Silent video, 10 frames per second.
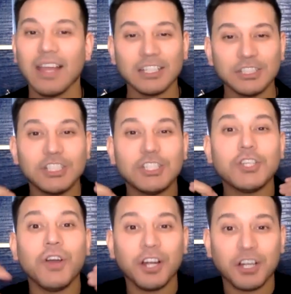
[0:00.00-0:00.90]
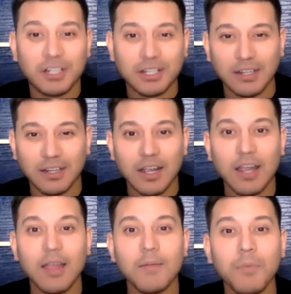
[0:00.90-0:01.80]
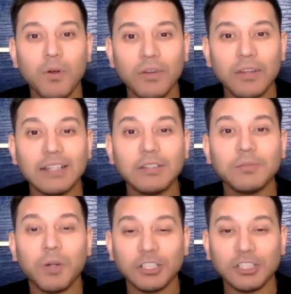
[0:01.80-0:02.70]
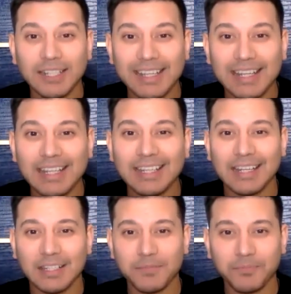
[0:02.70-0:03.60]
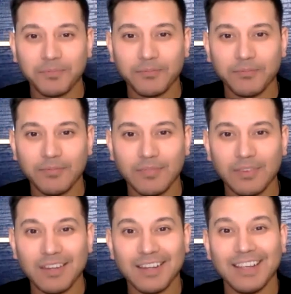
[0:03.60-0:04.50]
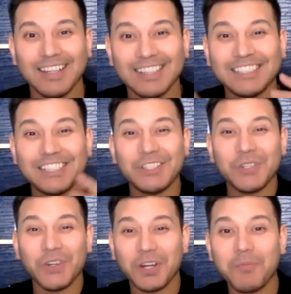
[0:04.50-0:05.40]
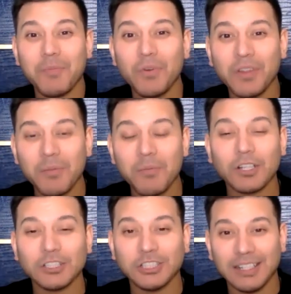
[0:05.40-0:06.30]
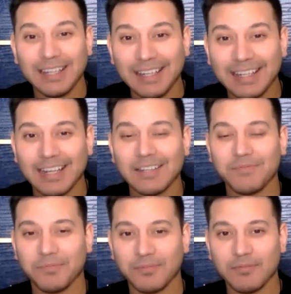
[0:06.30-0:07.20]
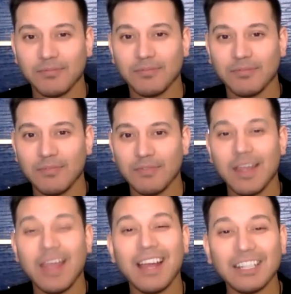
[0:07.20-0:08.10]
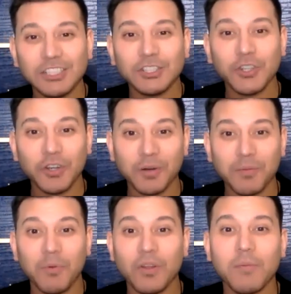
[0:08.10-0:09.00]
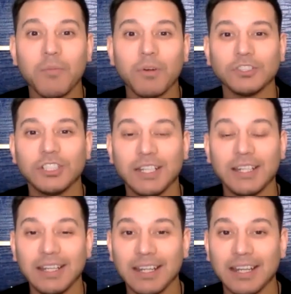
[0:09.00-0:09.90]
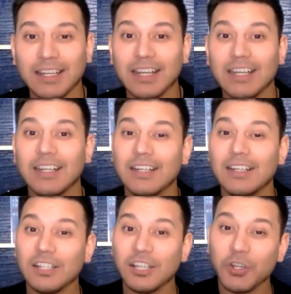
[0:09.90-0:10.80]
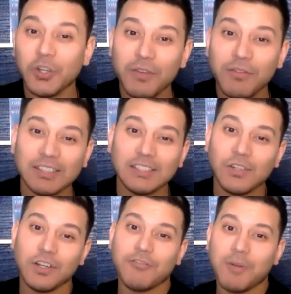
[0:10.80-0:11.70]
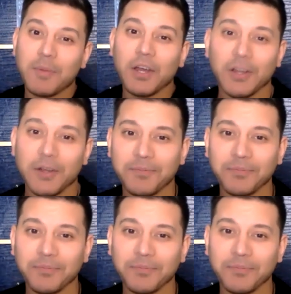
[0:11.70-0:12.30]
And she took more than what she needed. She took more than what she needed. As she took more than what she needed, the universe took from her.